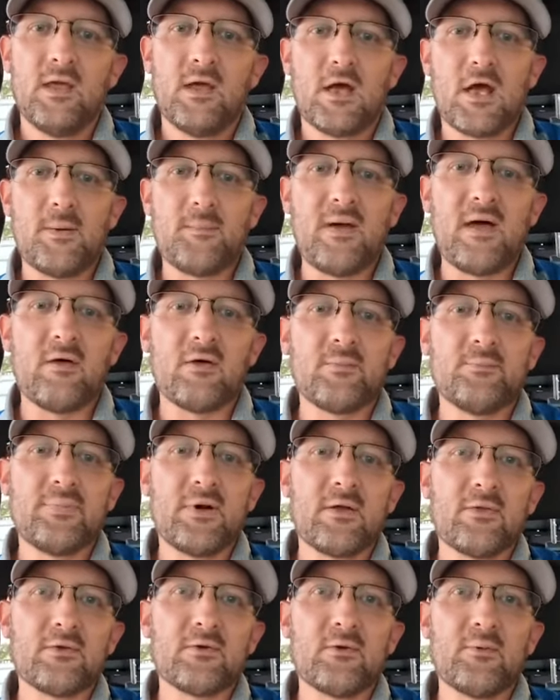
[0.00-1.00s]
I'm Alan
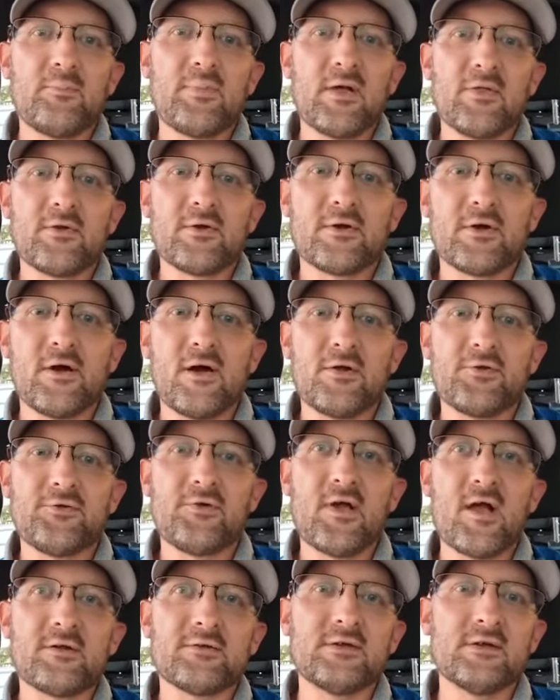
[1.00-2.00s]
Butler with Butler
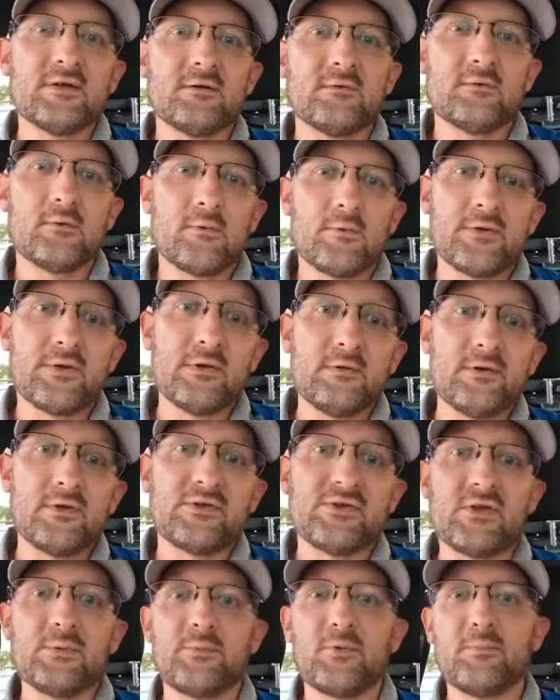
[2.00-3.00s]
Contracting, where we're doing
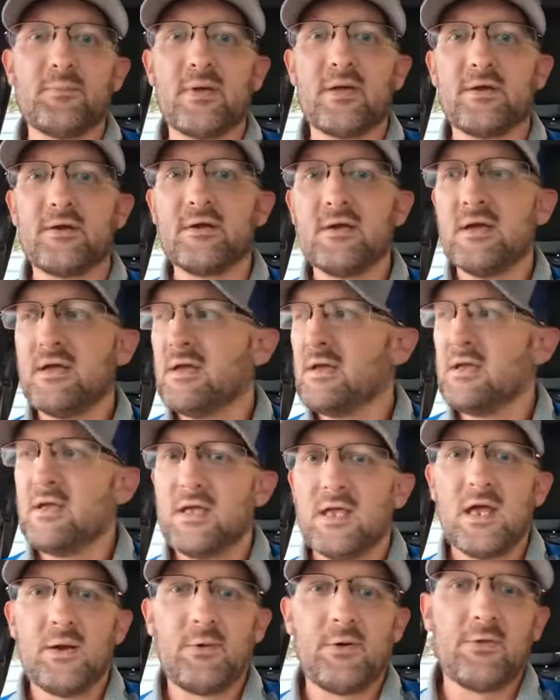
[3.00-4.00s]
simple better,
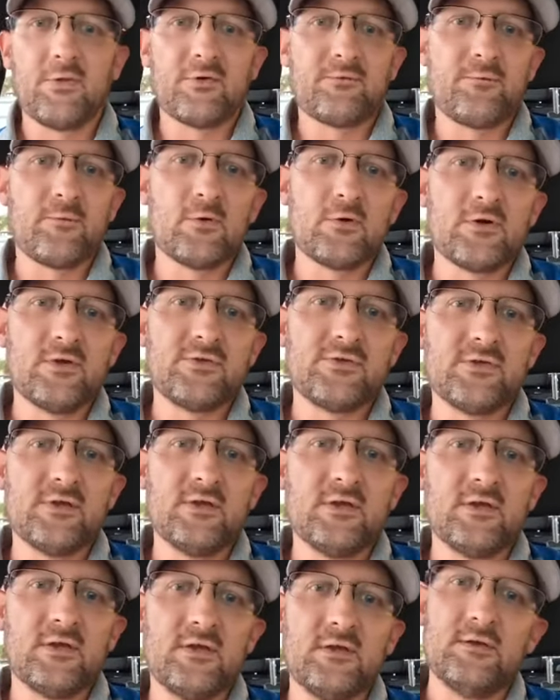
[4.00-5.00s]
and we look forward to
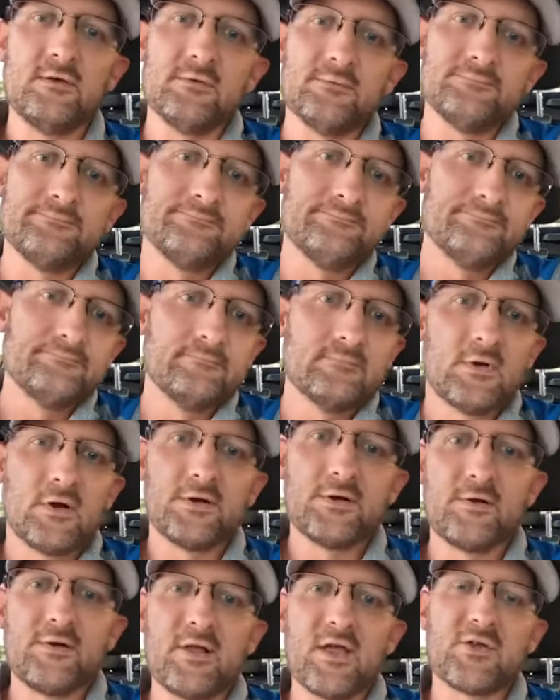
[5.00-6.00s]
seeing you on
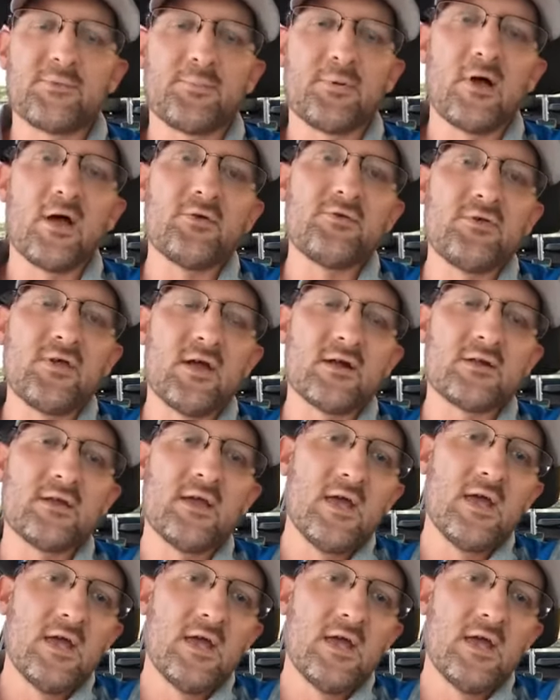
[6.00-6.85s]
your next project.